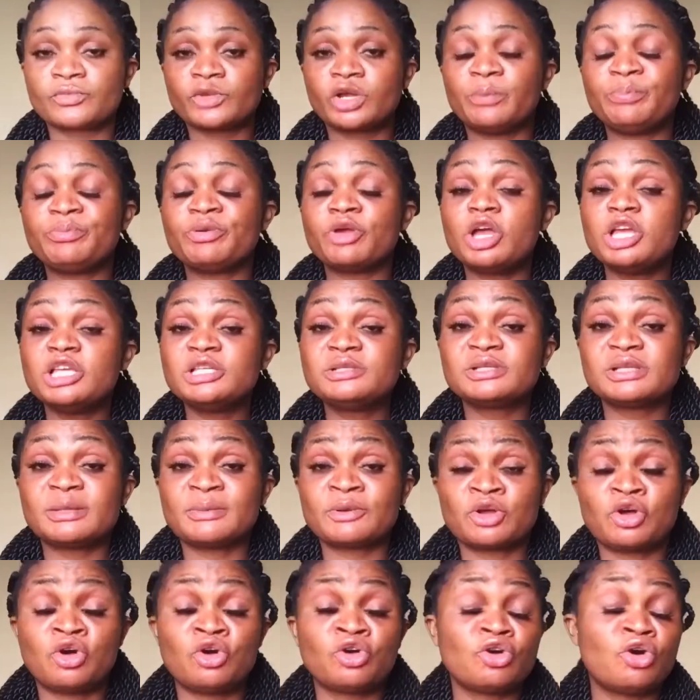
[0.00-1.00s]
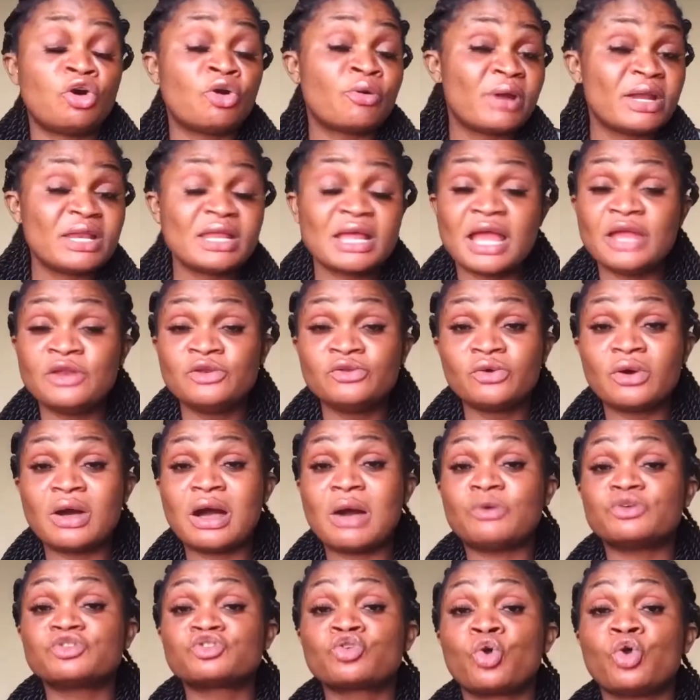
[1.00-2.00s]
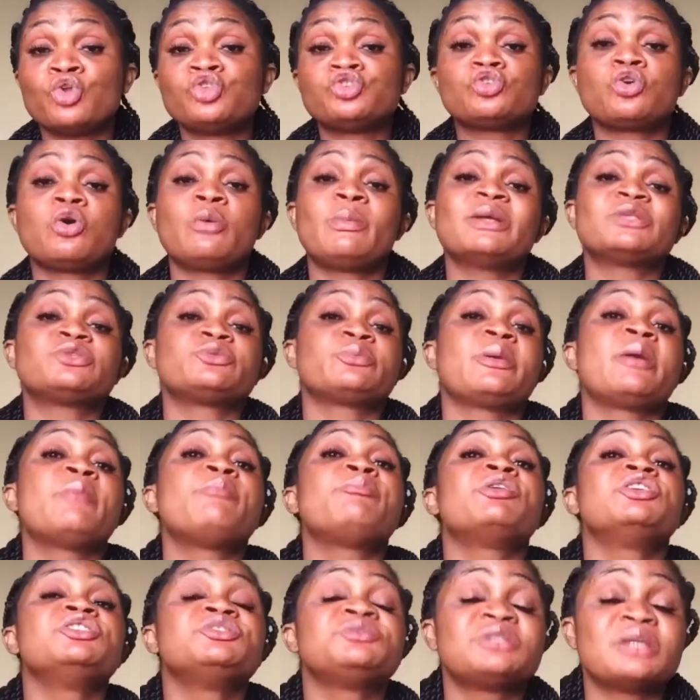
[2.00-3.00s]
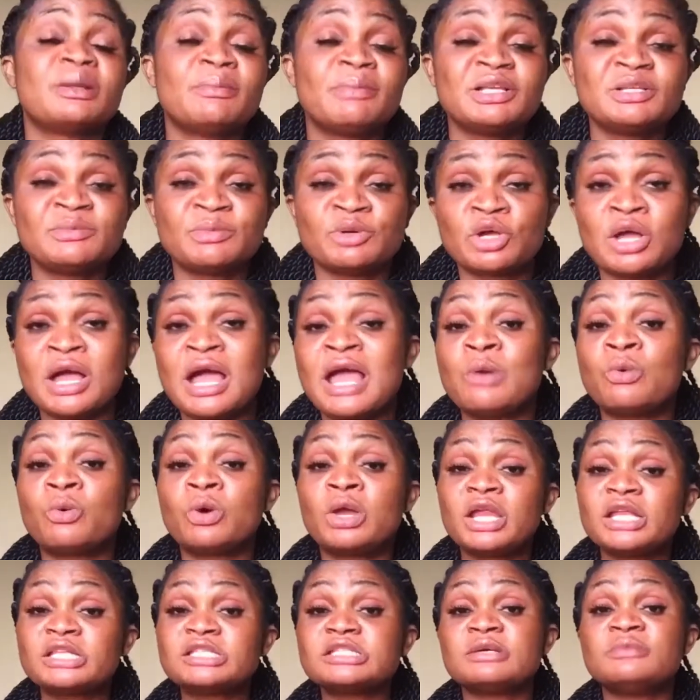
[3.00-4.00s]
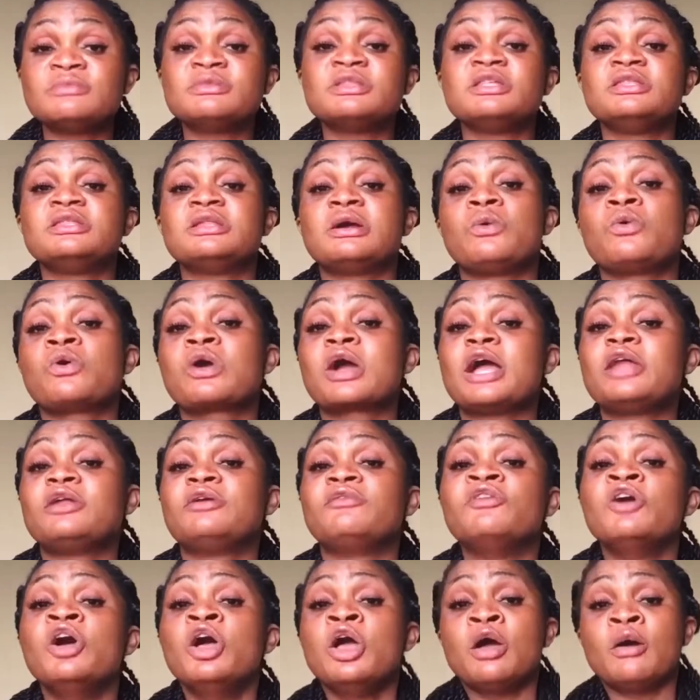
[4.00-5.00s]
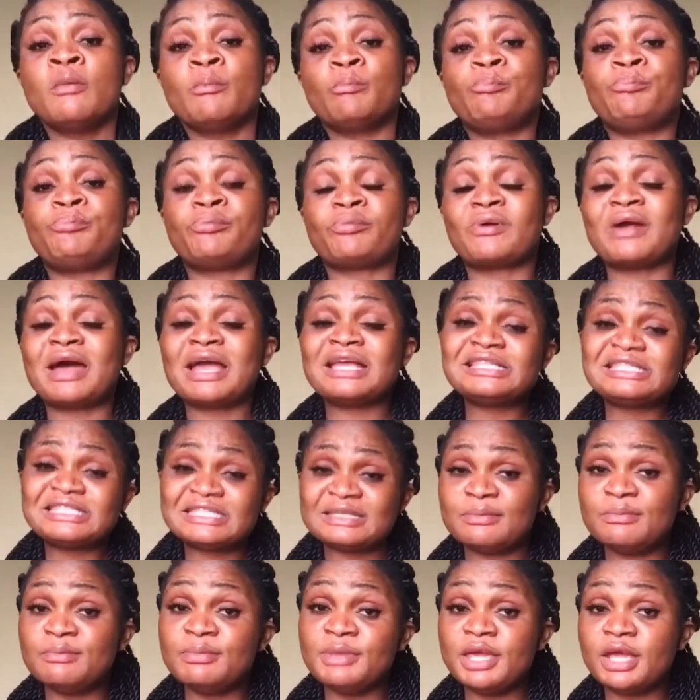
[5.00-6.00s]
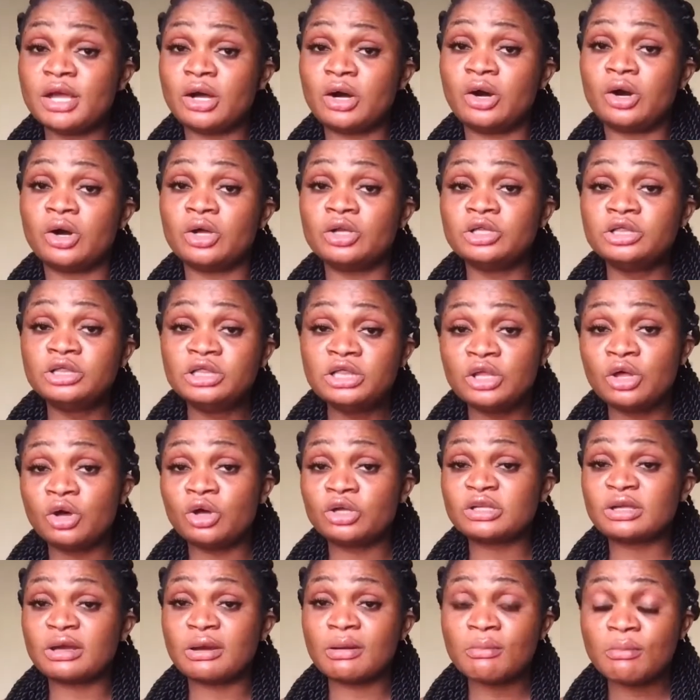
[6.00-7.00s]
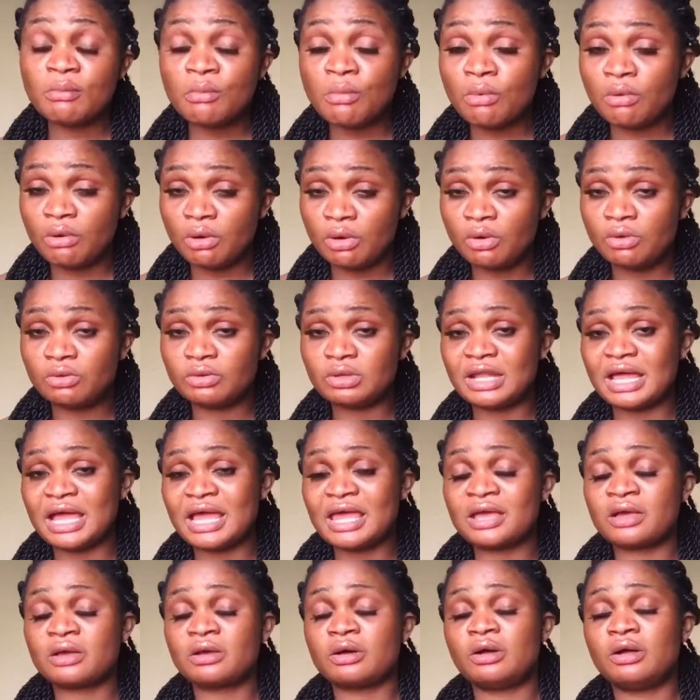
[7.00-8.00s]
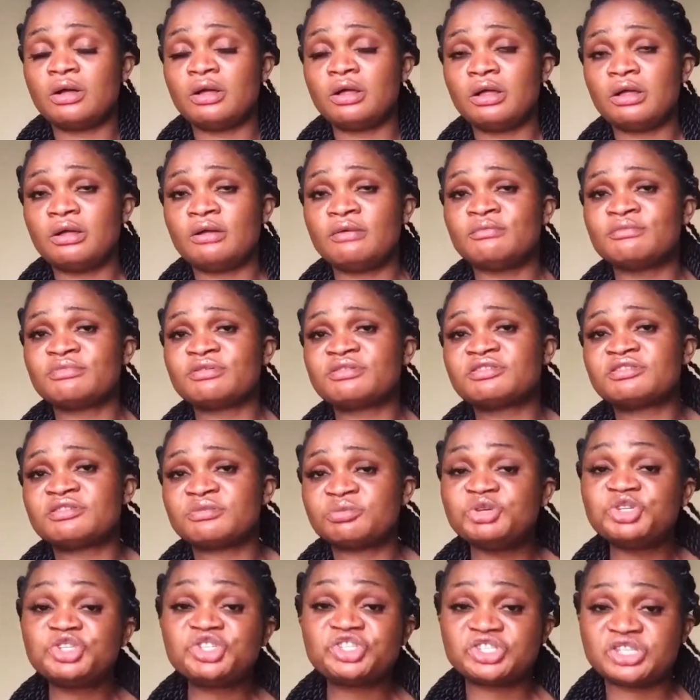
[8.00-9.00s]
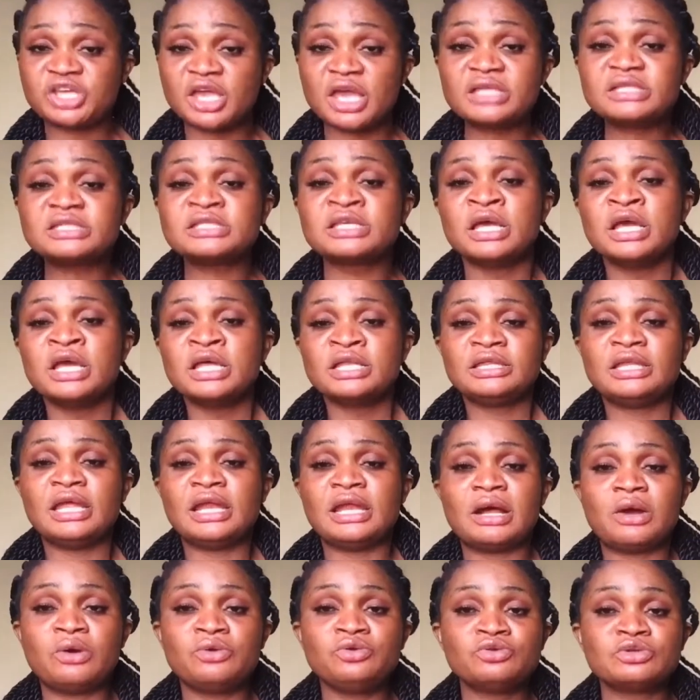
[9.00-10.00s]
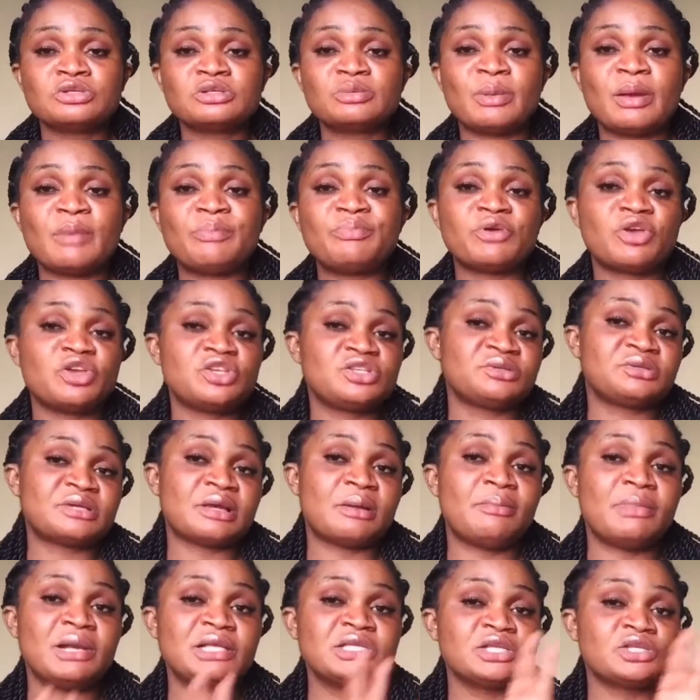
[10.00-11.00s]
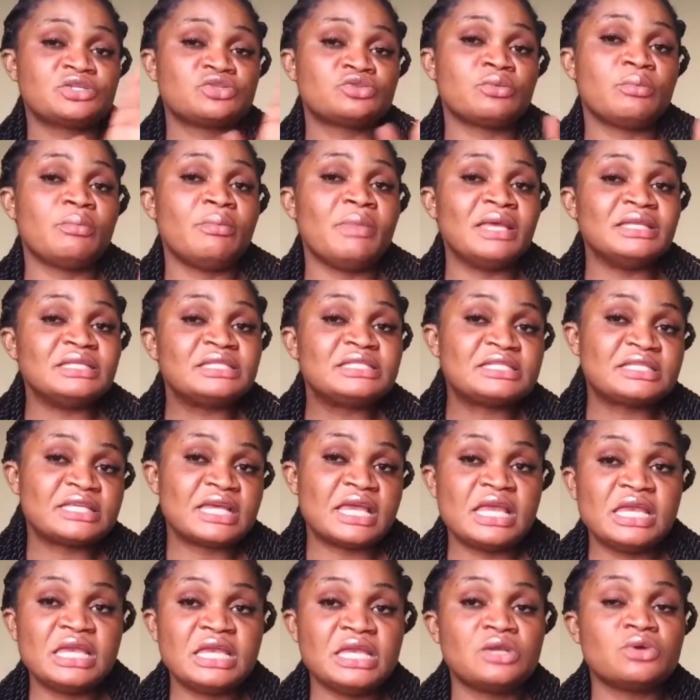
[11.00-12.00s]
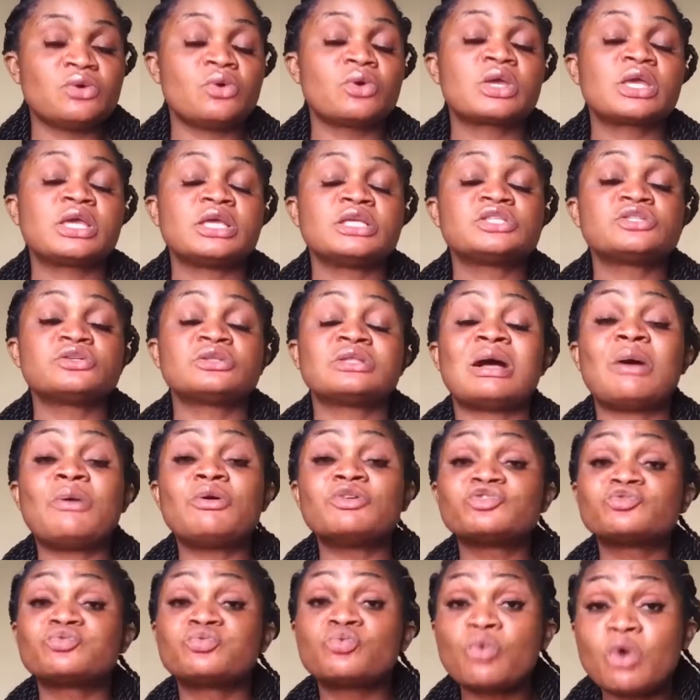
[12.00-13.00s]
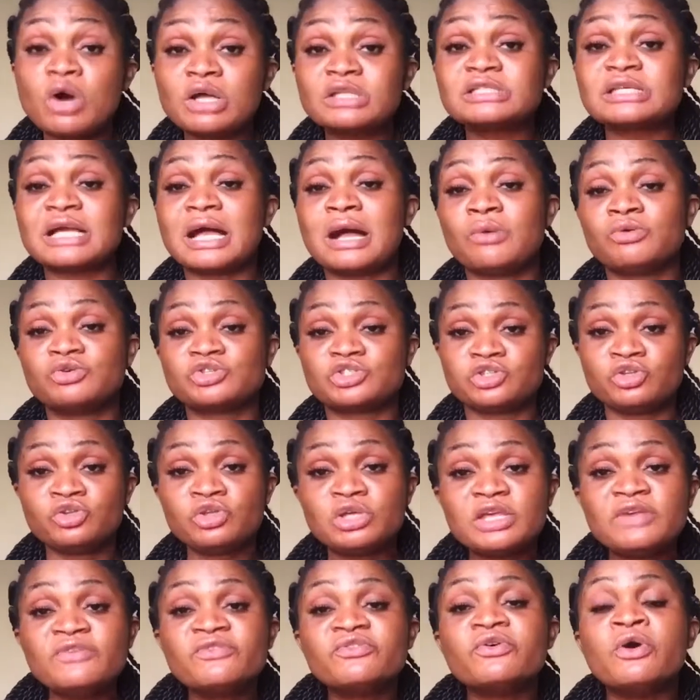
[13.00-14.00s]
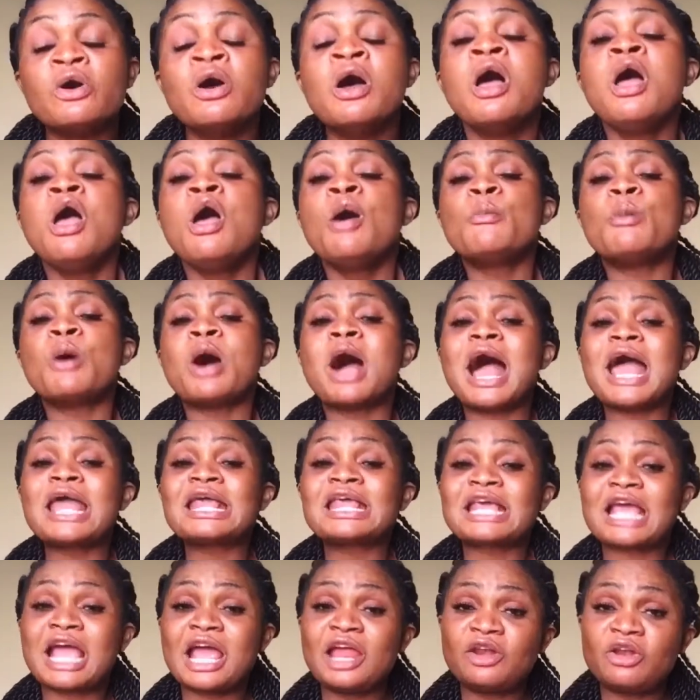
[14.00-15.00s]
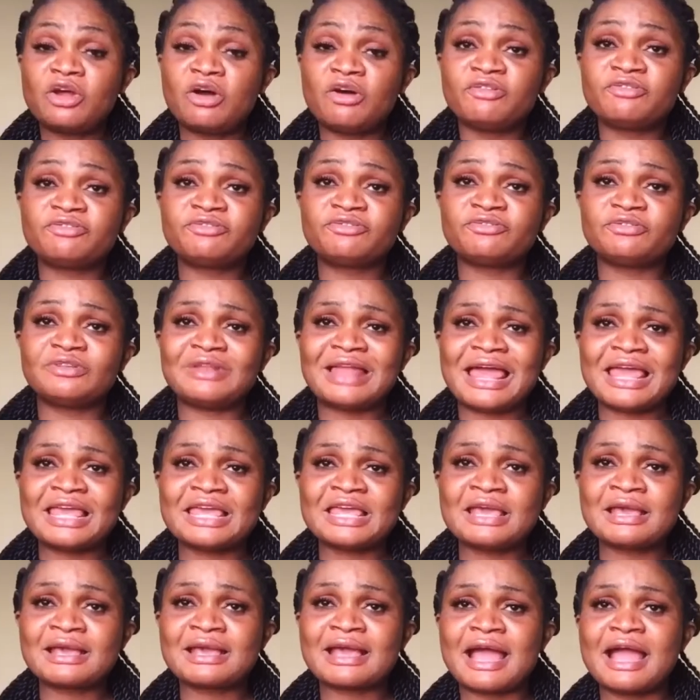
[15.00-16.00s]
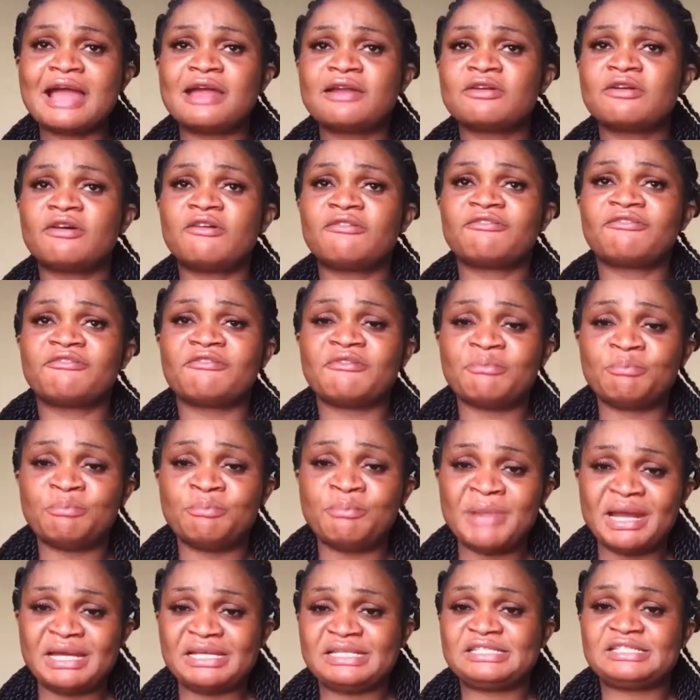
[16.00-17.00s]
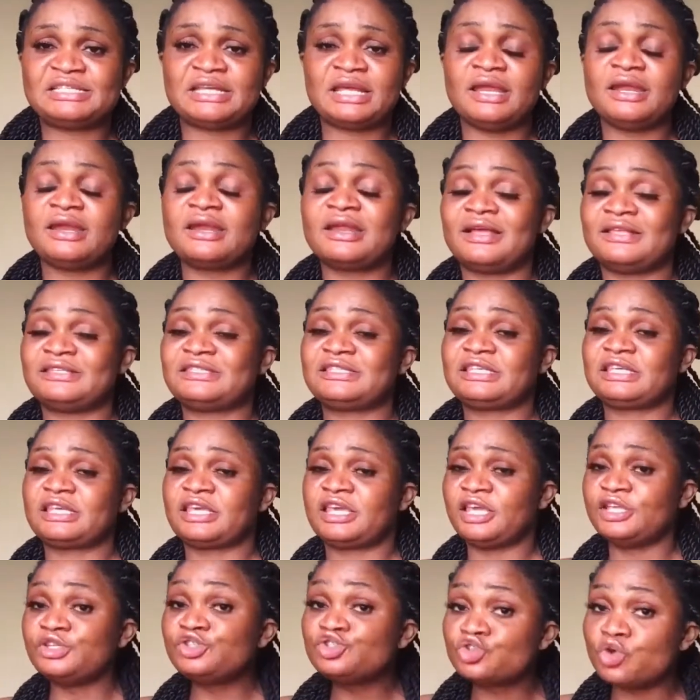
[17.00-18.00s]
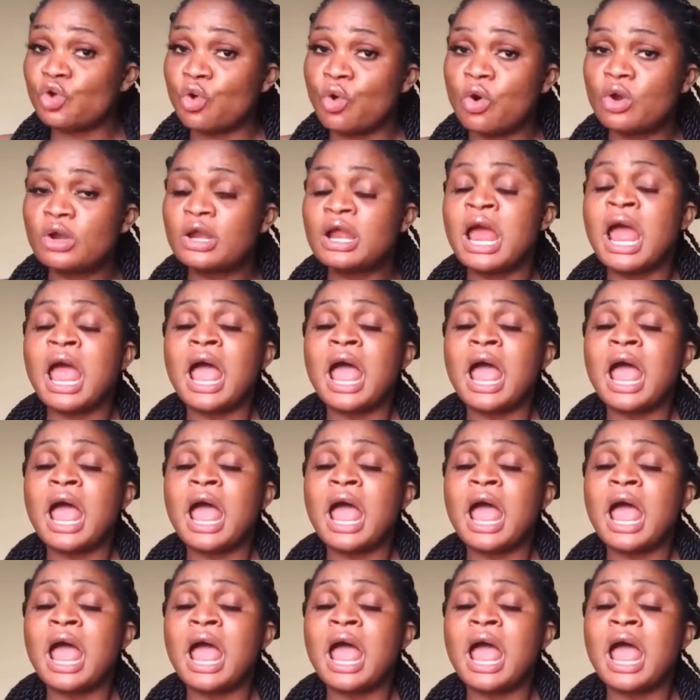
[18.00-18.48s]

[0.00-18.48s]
pure Egyptian. Already I knew I was going to go back to my pure Egyptian body, but I wanted something that will kind of brighten me a lot more, like free shade. Then I'll use my pure Egyptian magic to maintain it. Okay, so that was what I was looking for. But I kind of like it, kind of maintained that skin tone